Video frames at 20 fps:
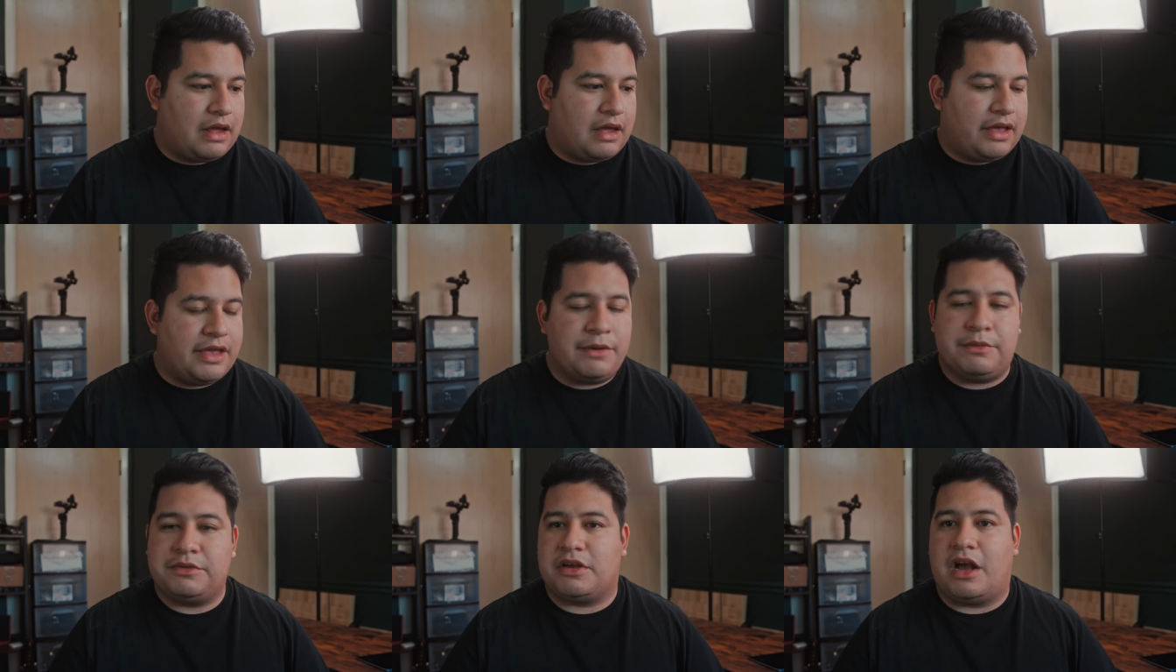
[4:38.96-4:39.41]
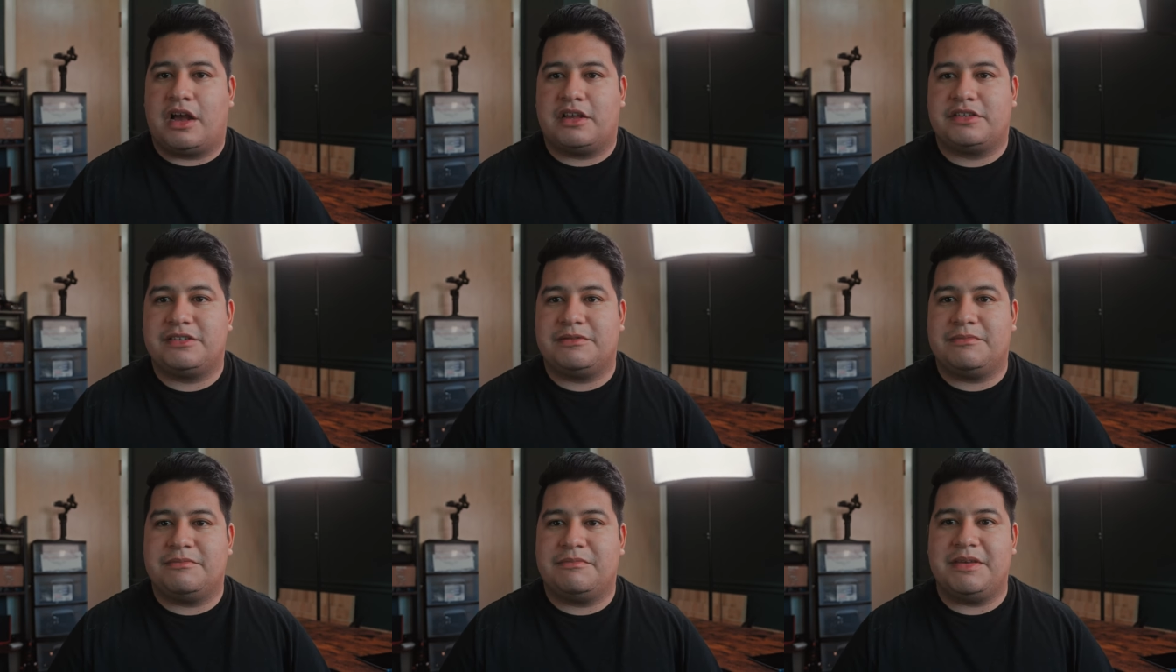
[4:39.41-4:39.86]
it was
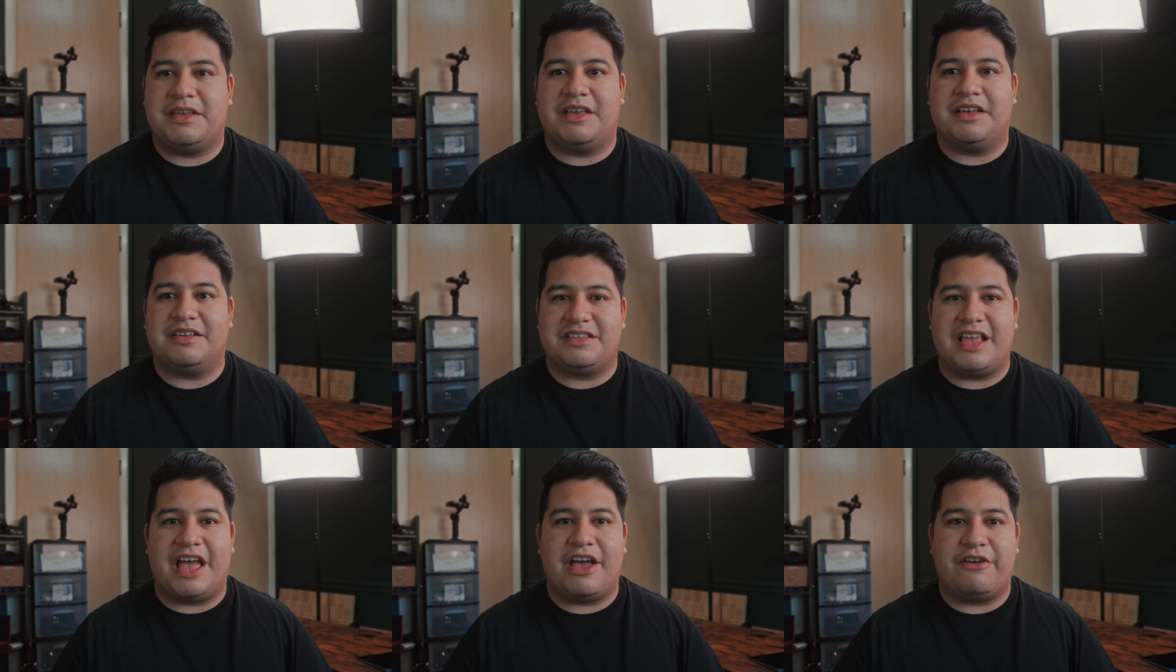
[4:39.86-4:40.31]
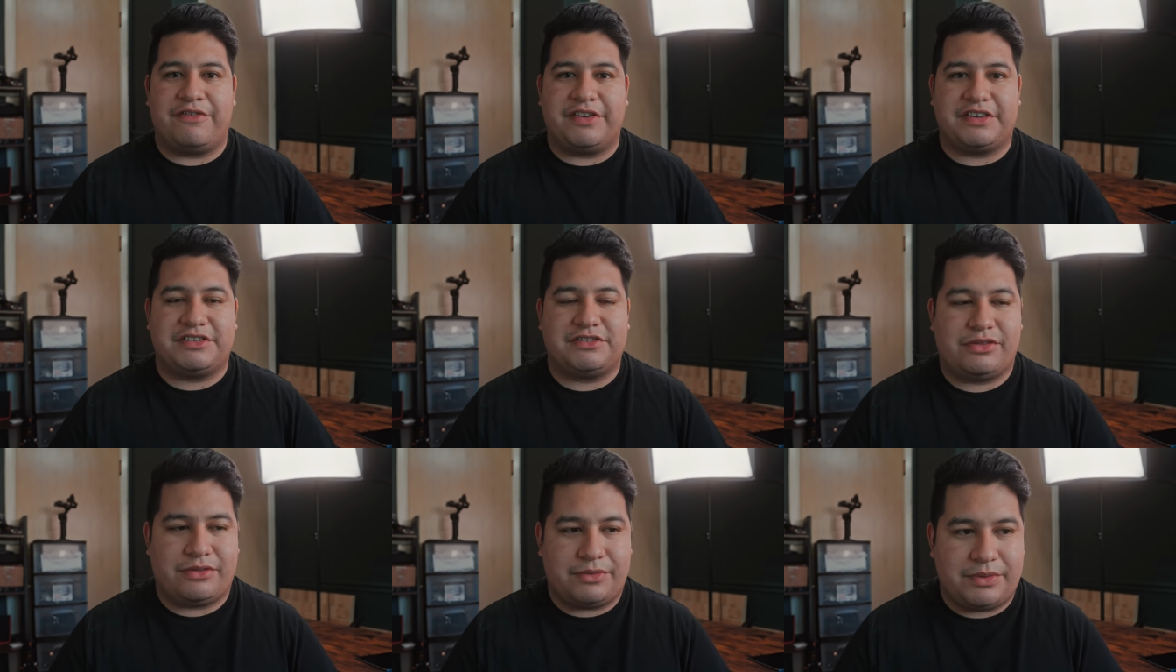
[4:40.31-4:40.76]
awesome because the
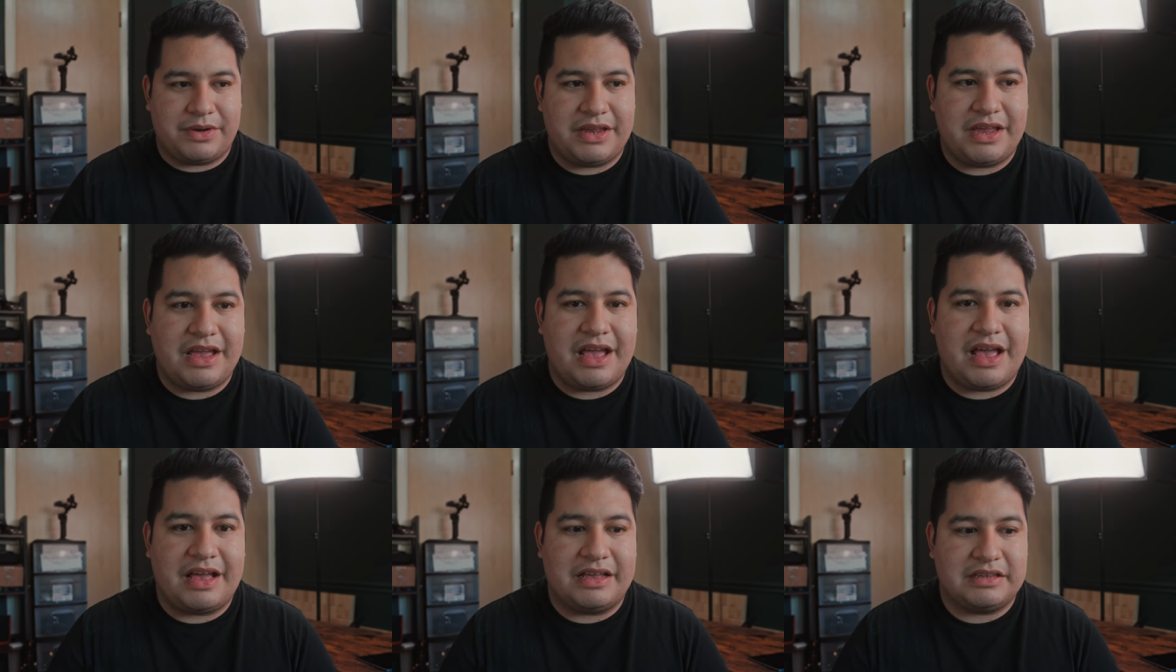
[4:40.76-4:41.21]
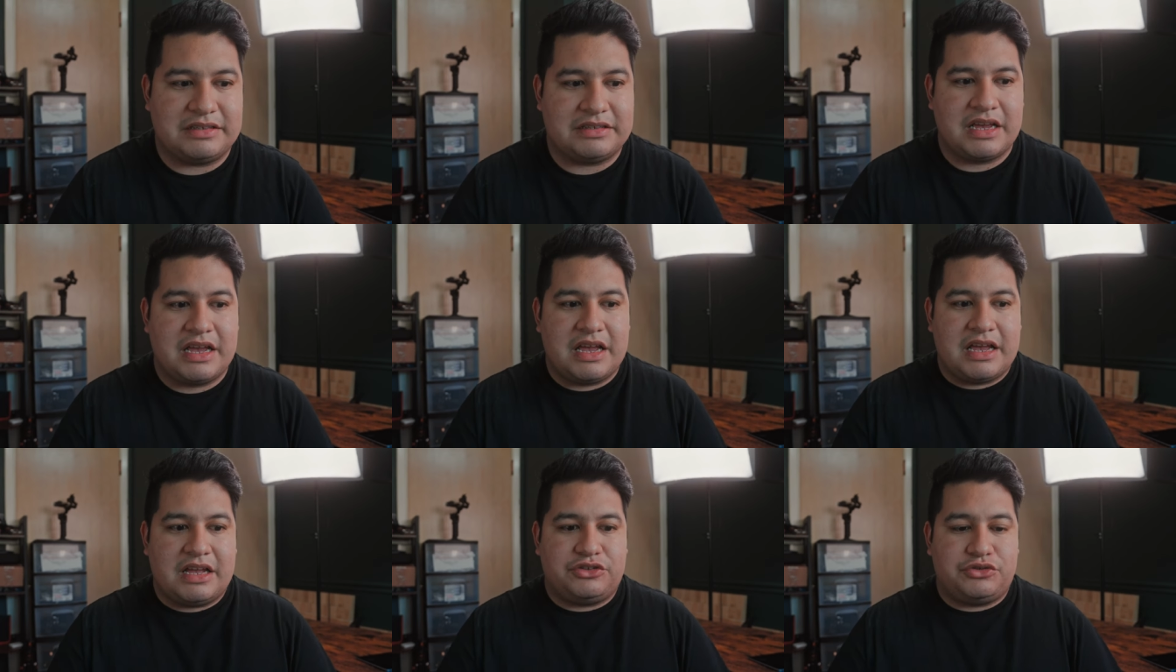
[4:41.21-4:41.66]
FX3 has
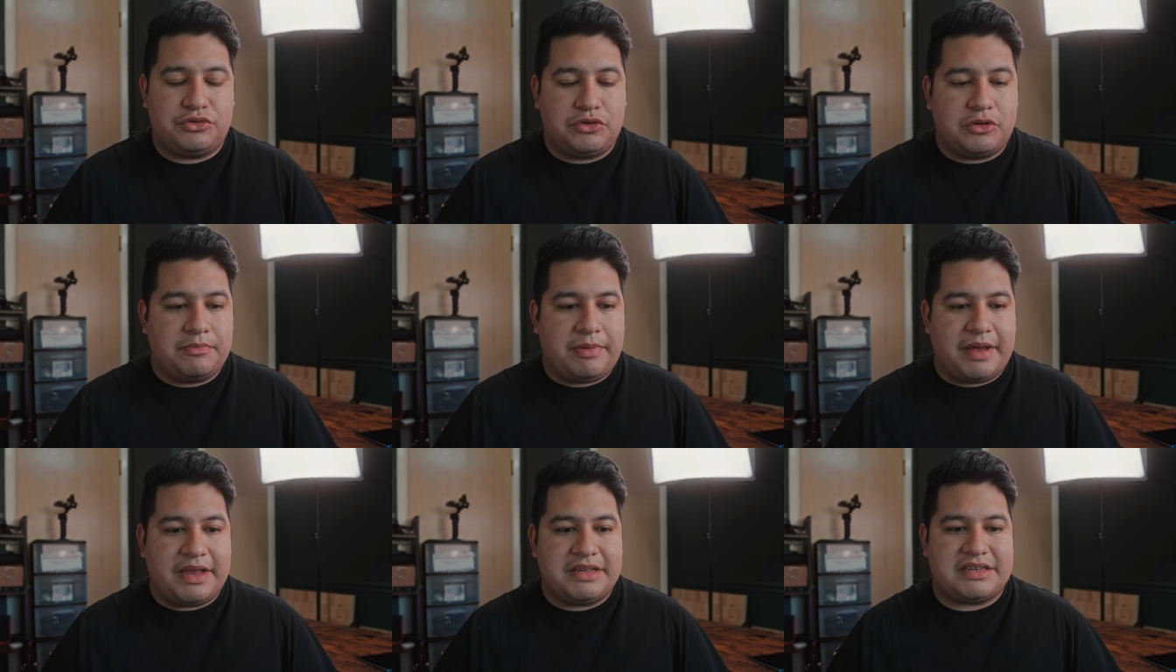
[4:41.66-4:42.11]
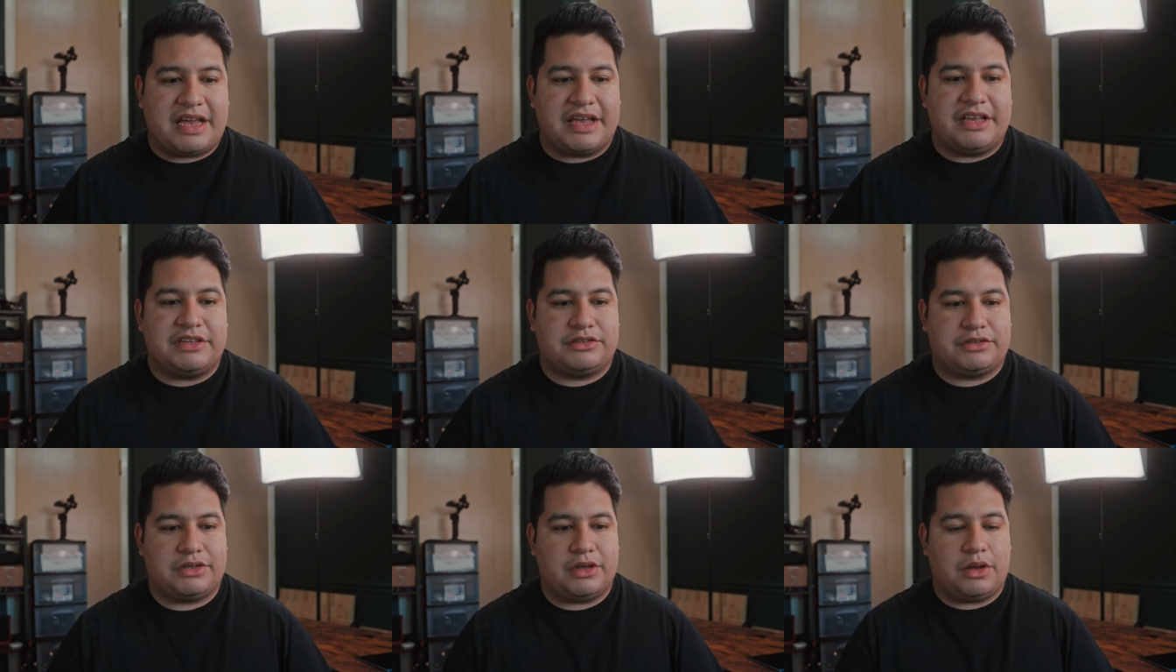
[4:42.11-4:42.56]
dual base
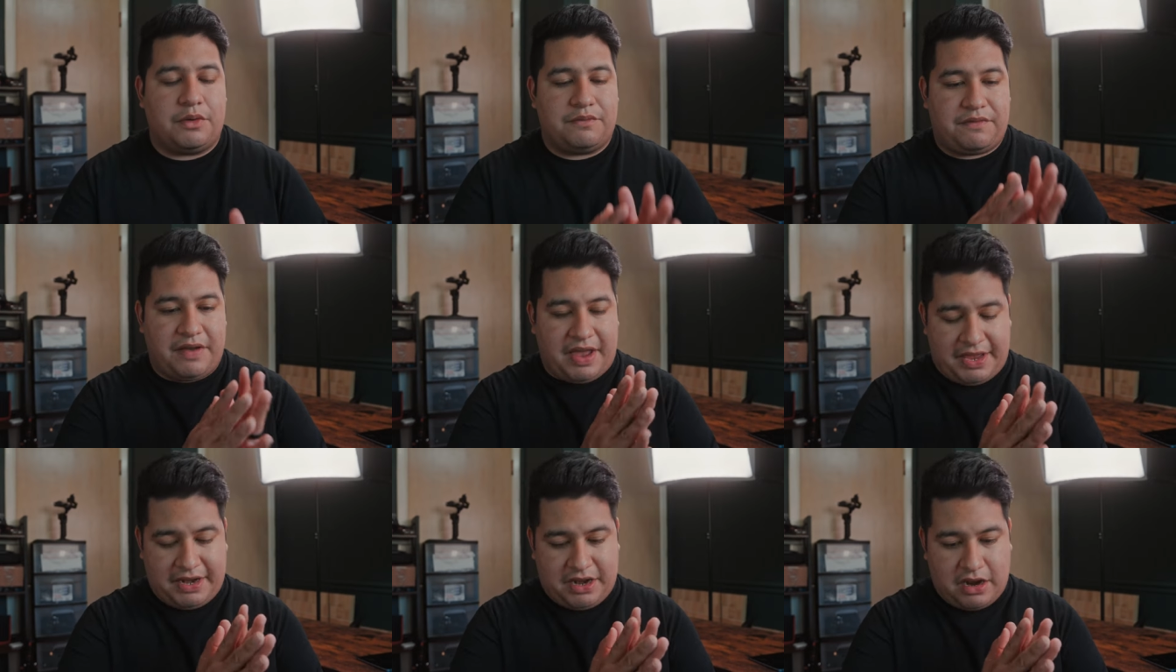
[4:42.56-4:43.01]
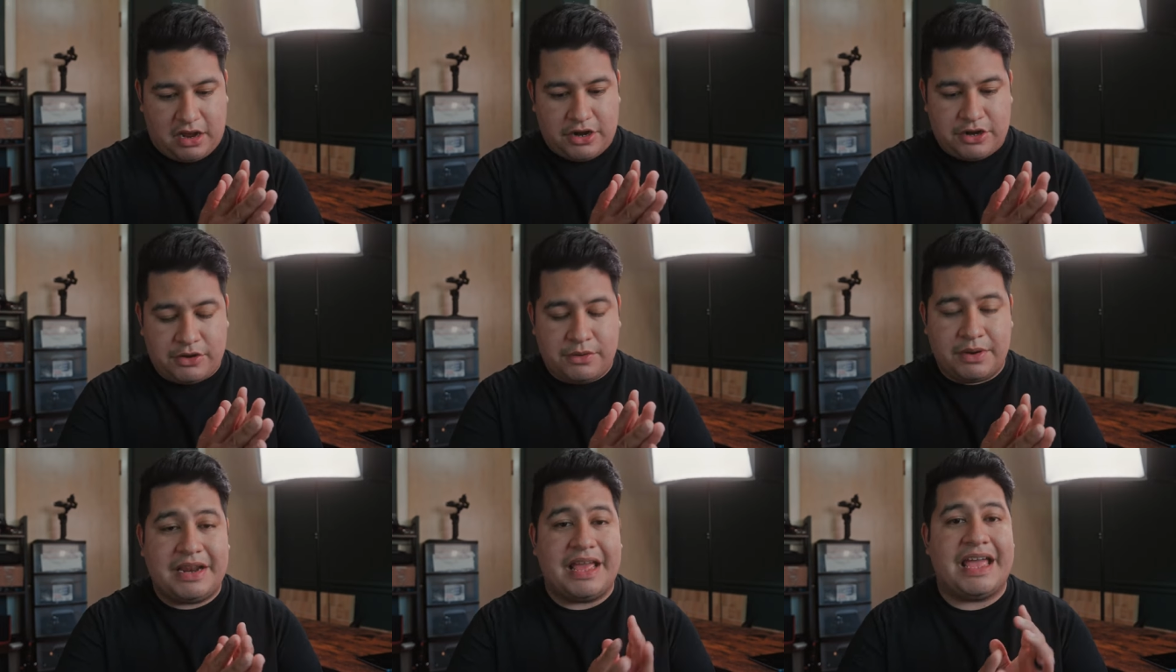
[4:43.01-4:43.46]
ISO of
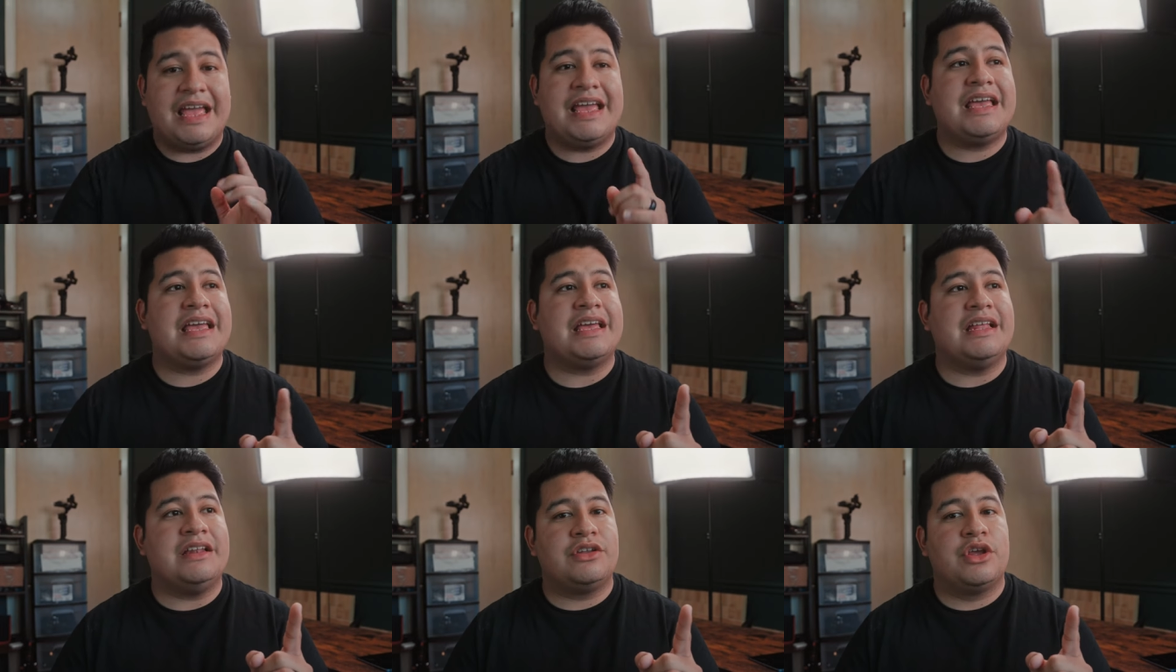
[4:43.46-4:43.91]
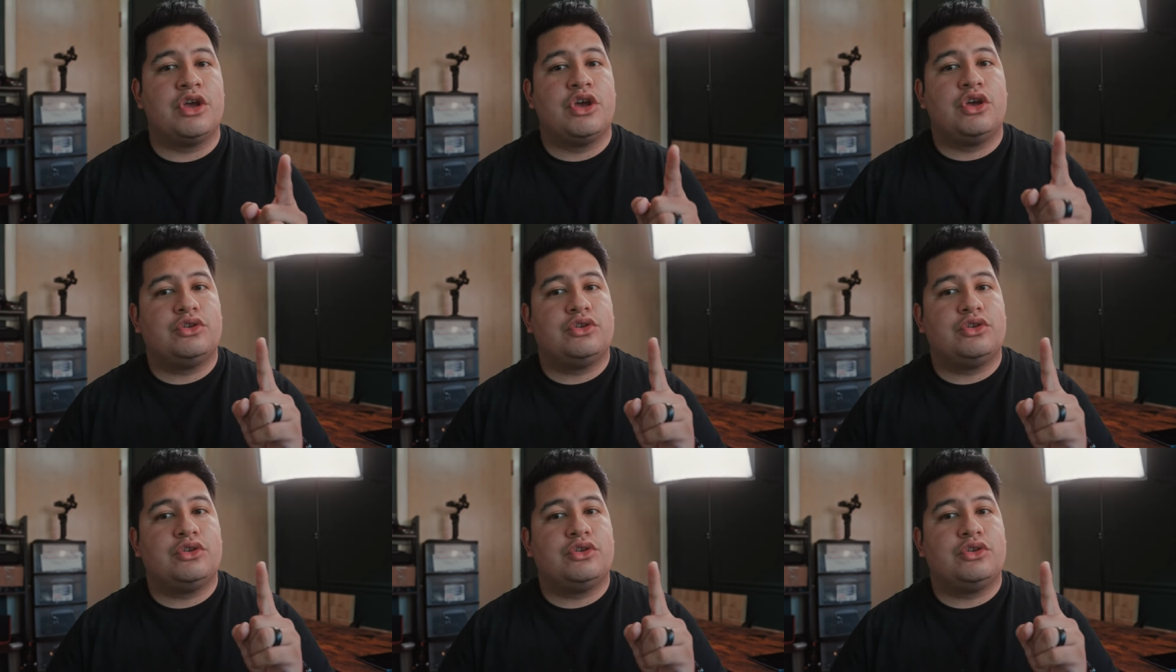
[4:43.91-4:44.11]
800 and